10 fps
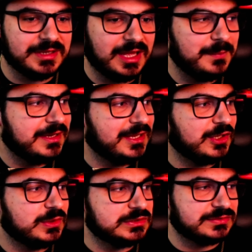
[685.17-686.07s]
I mean, it
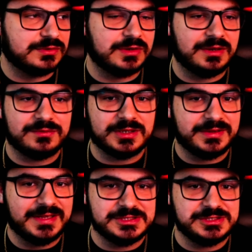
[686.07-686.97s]
goes forever, and
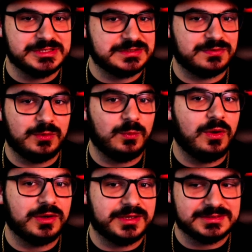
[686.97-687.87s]
that's just for the
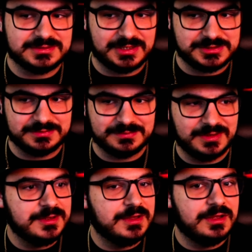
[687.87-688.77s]
walking section.
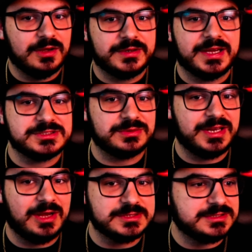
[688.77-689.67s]
Okay, so
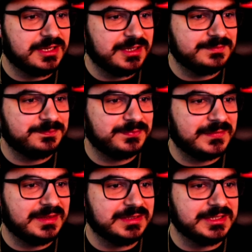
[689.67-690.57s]
now it's done.
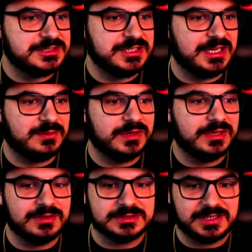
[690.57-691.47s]
Let's check what it
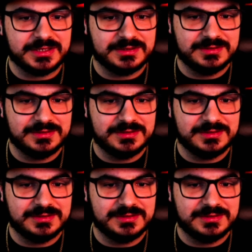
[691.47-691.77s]
looks like.